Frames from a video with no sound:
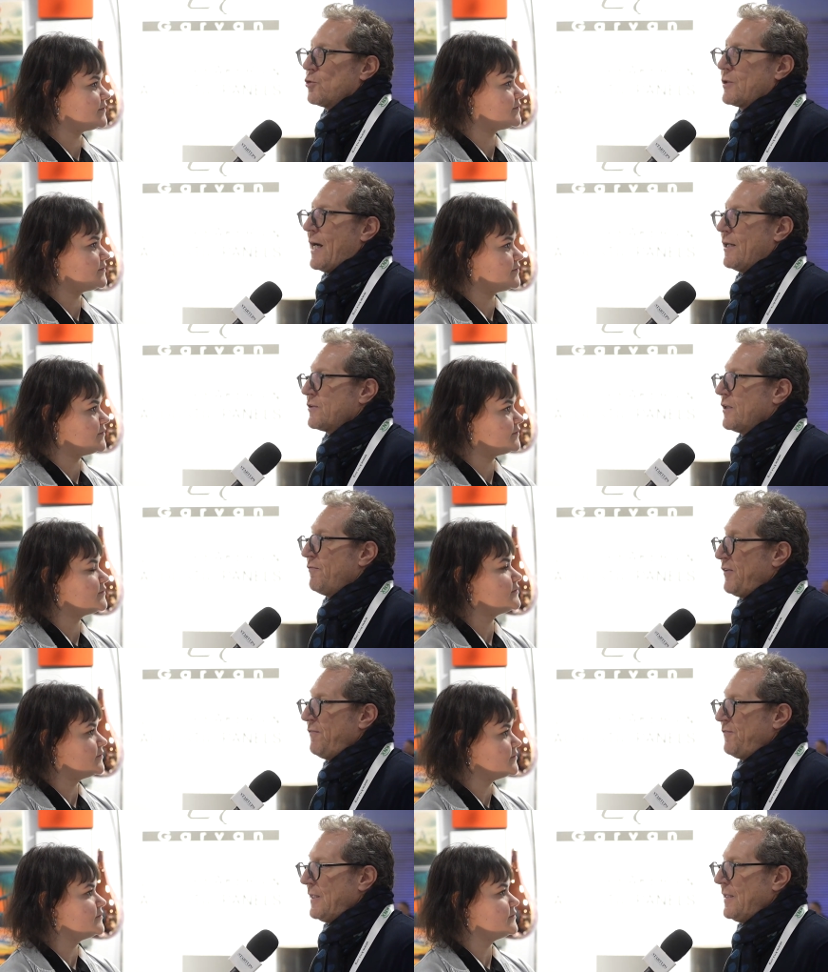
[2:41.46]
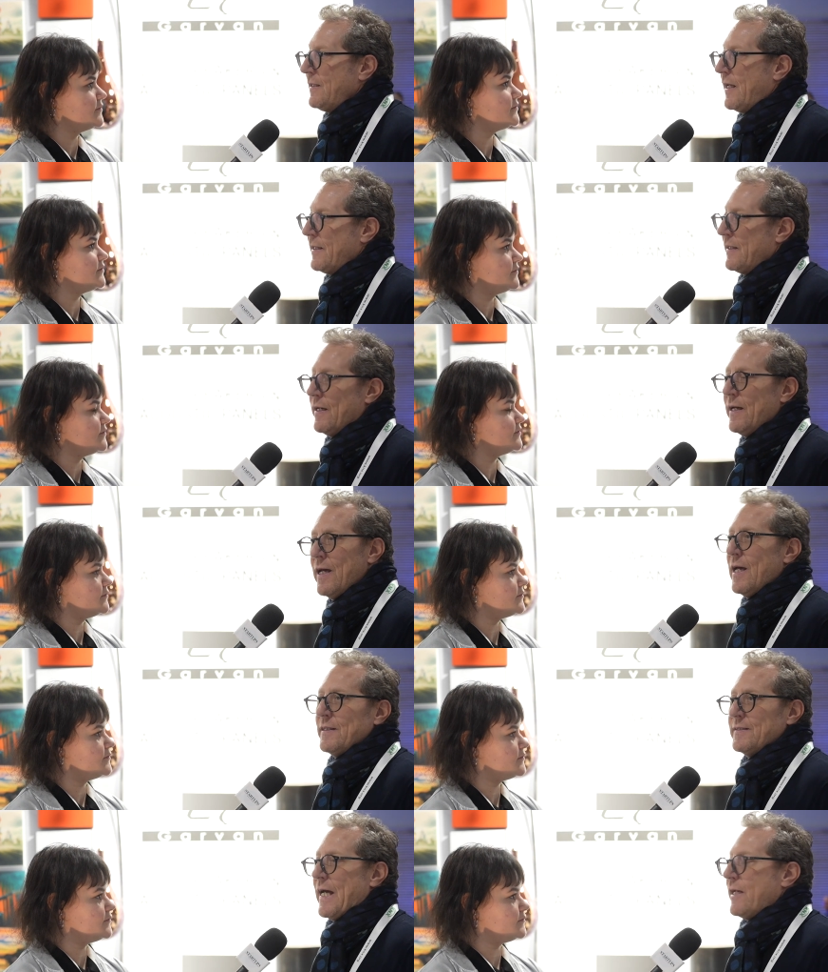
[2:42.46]
Speaker 1: 2015, and
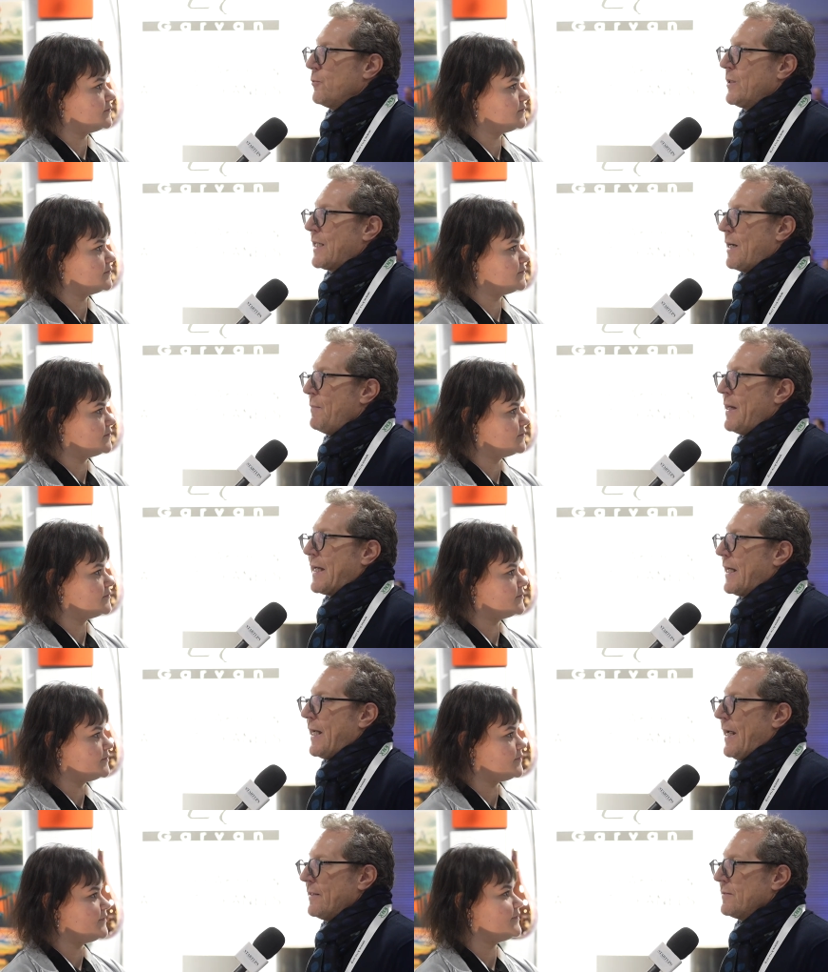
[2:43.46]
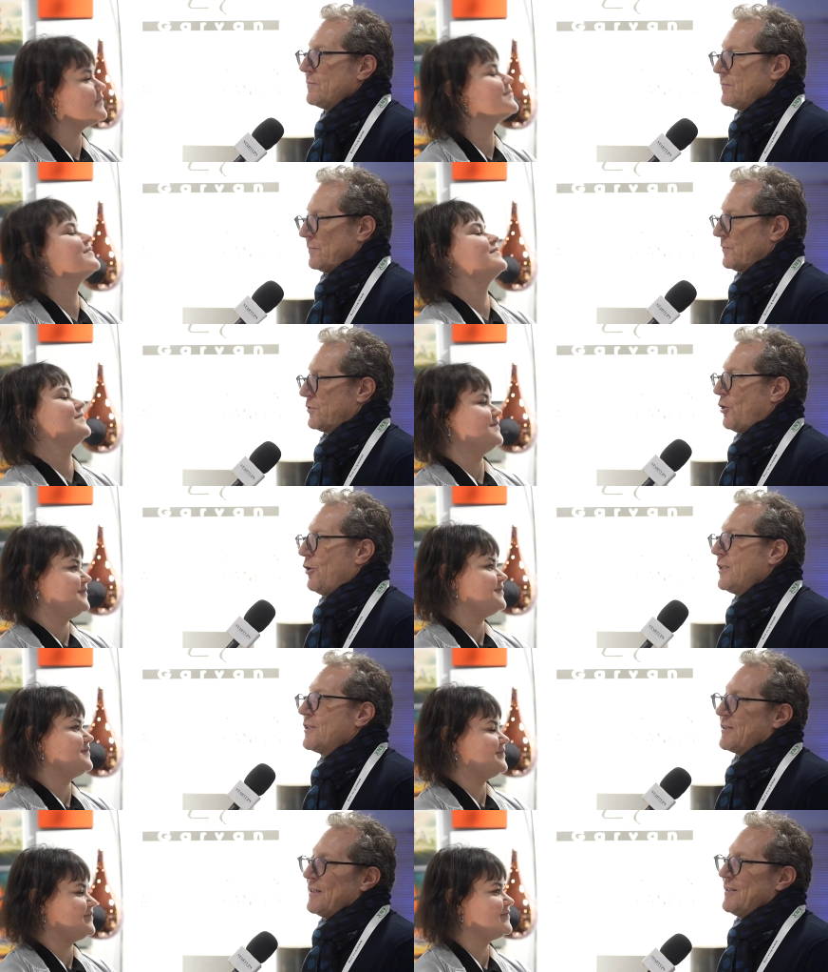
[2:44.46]
then we come back again. So
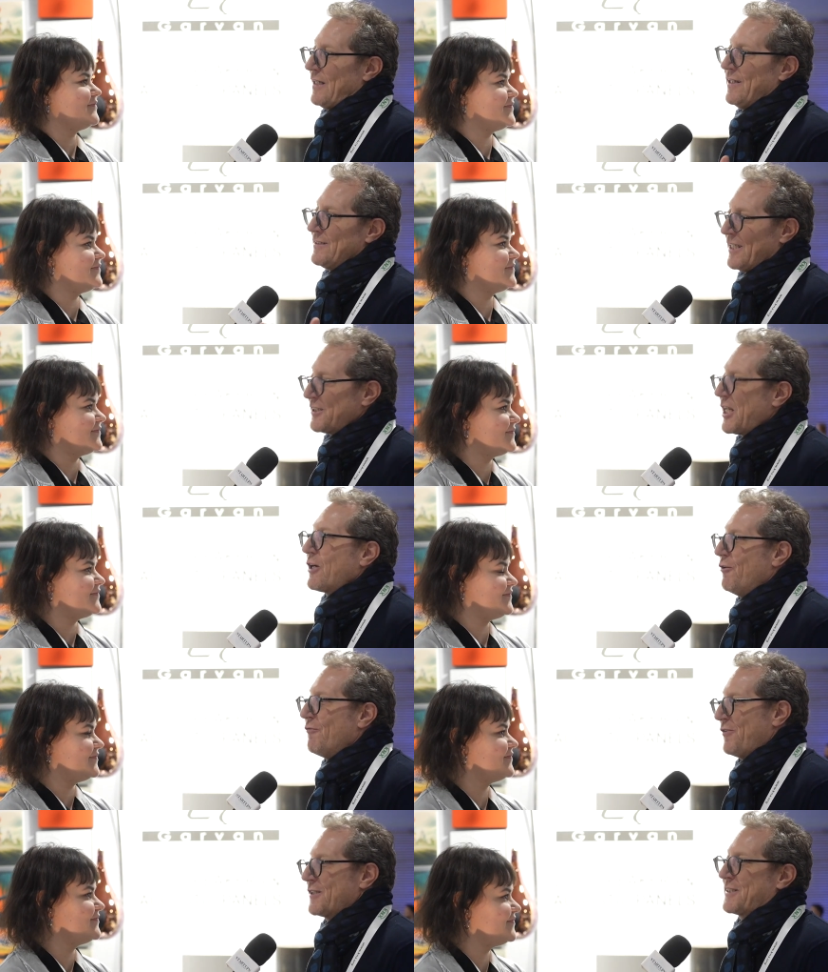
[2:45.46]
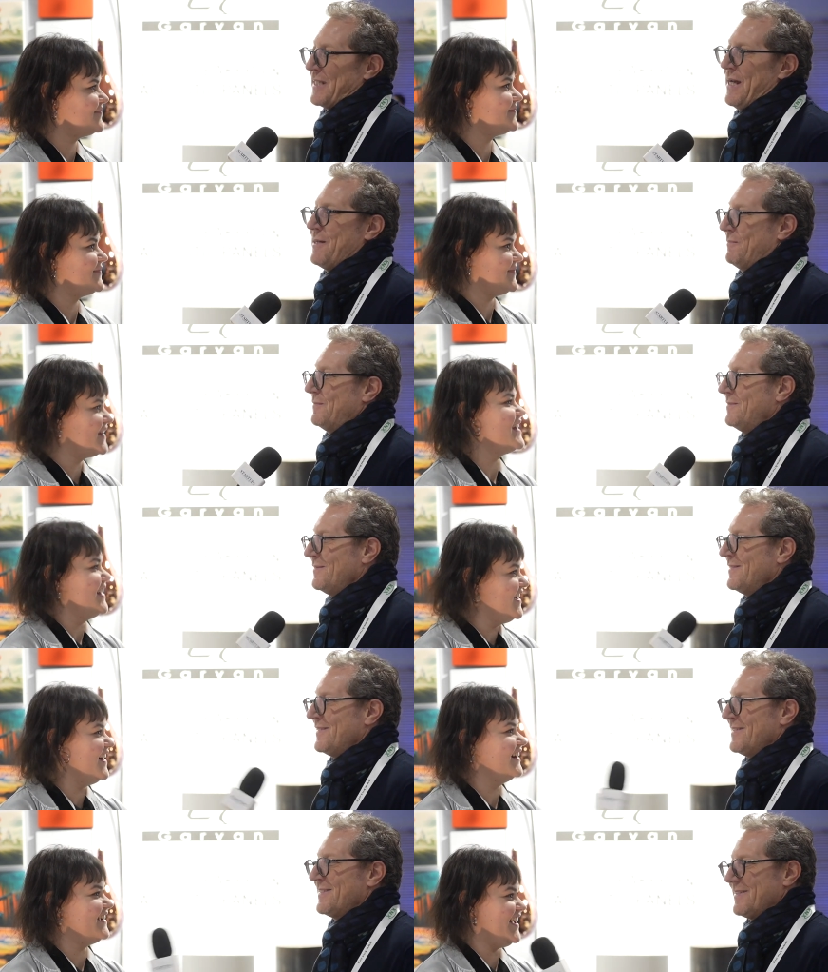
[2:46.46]
it's the second first time.
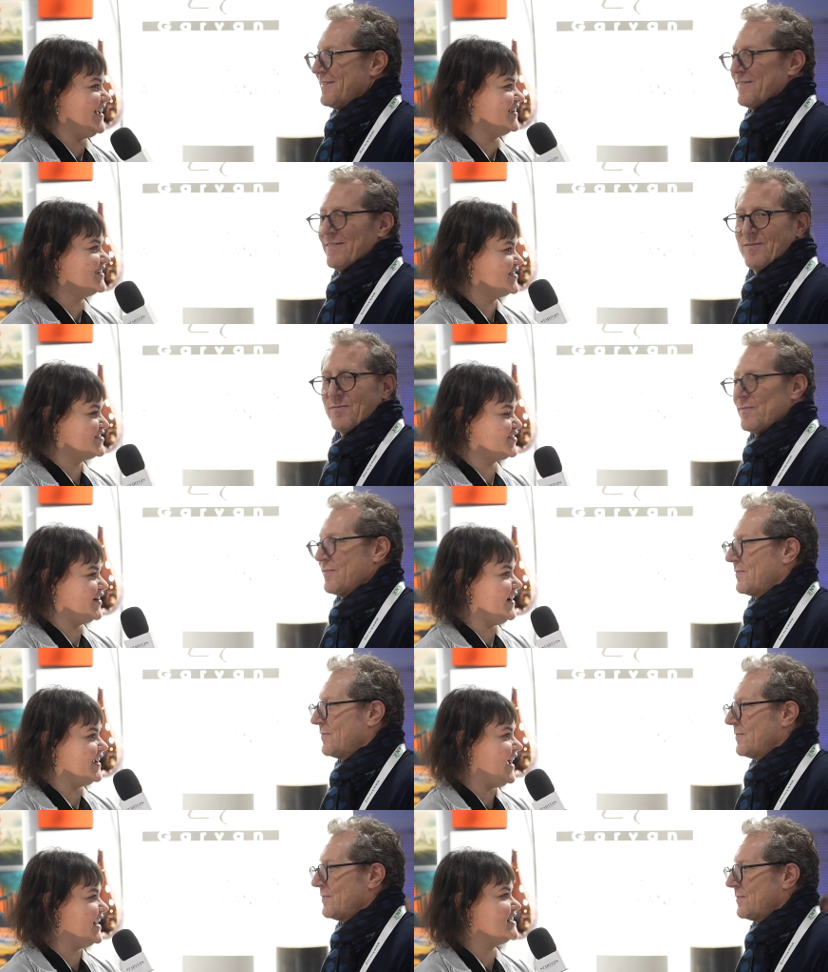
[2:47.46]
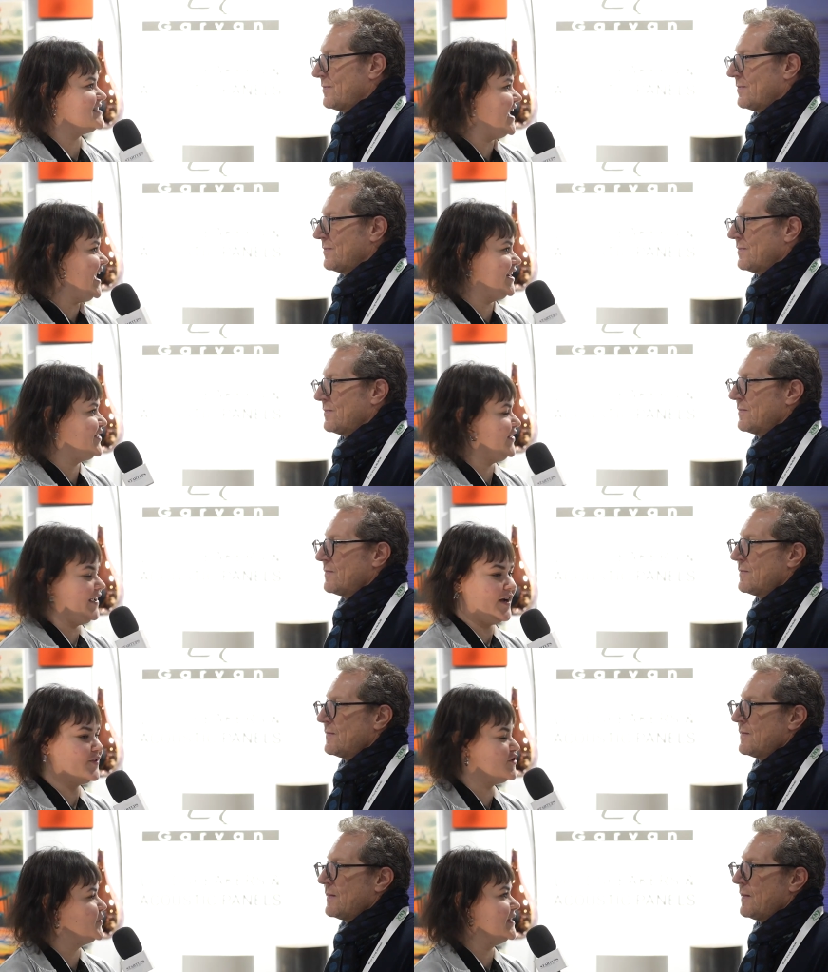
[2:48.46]
Speaker 2: Okay, great. And is there anything
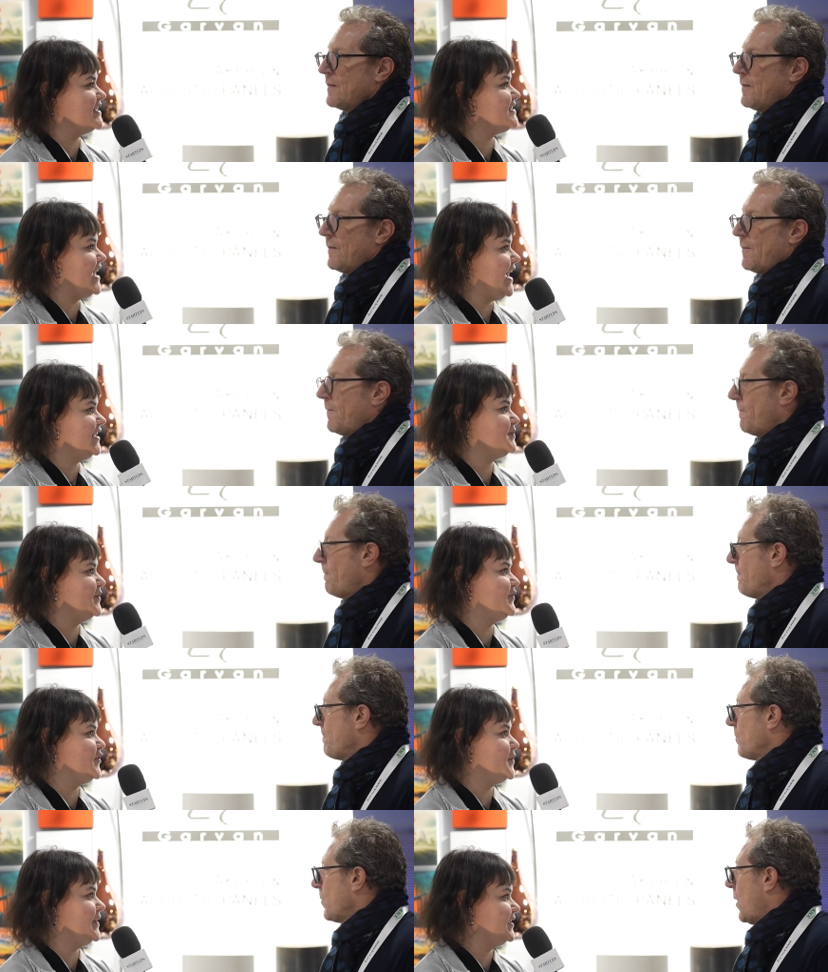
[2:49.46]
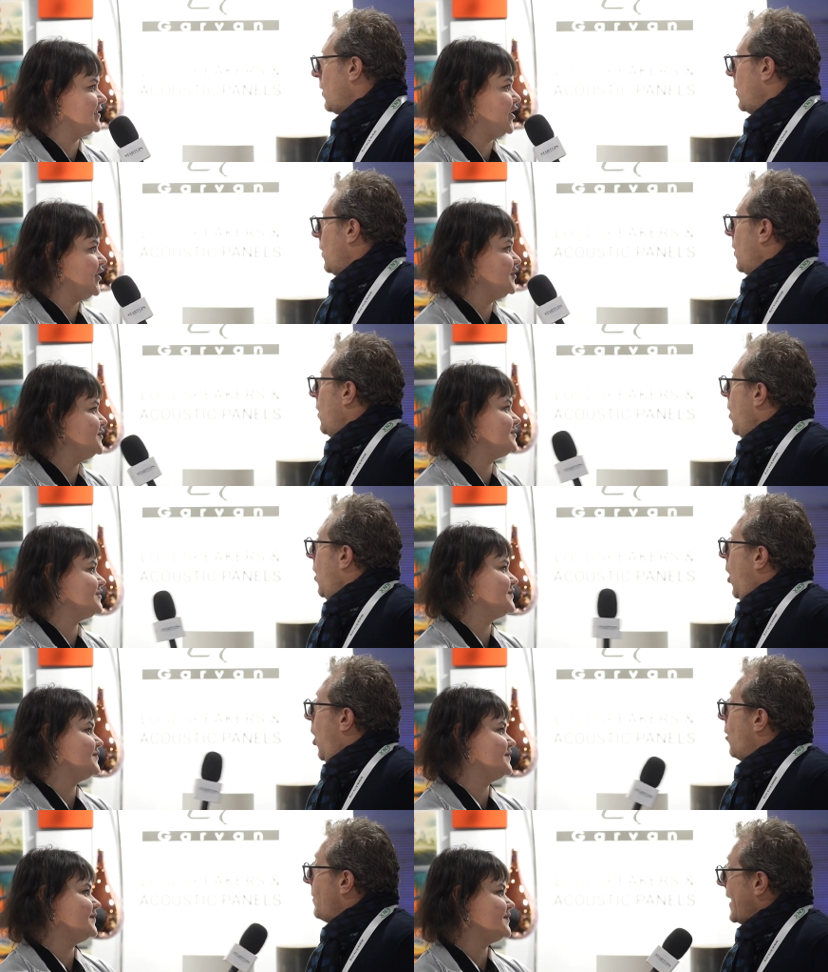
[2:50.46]
else you wanted to add before we close?
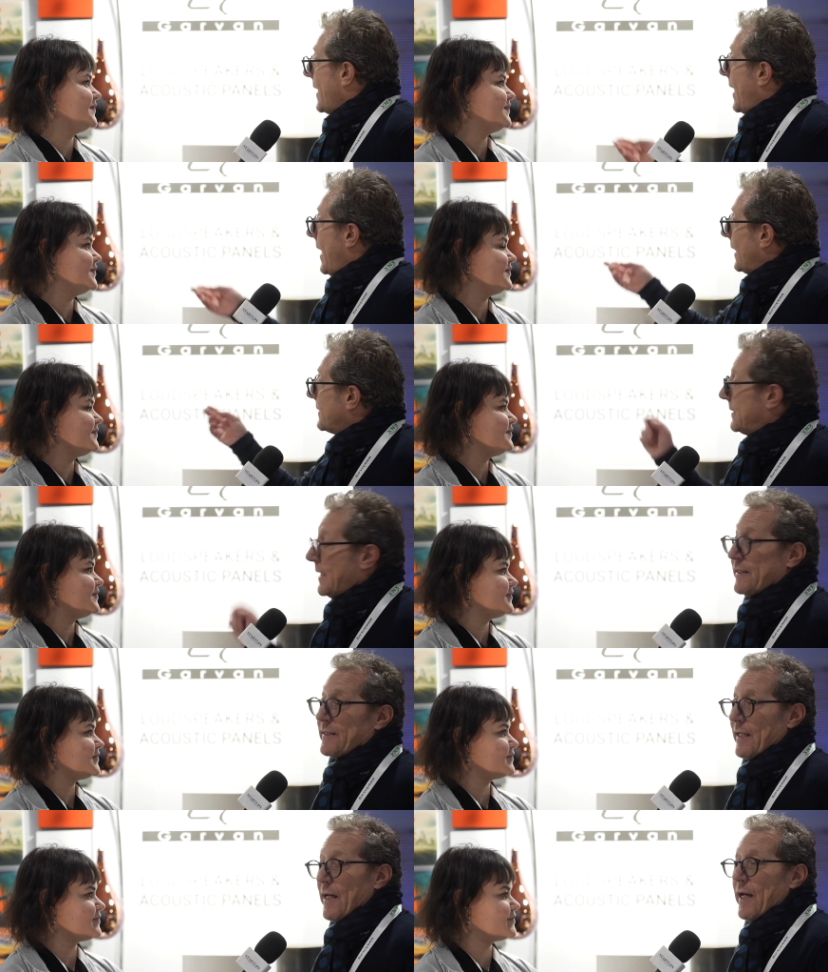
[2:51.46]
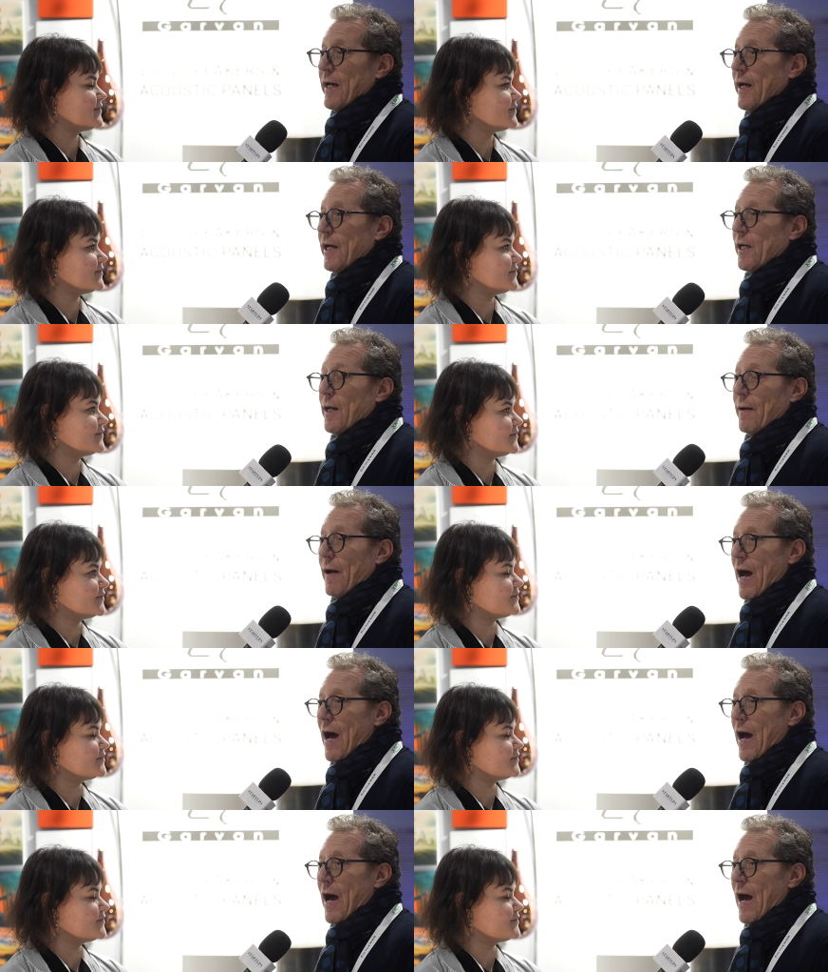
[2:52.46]
Speaker 1: Oh, may I add that uh,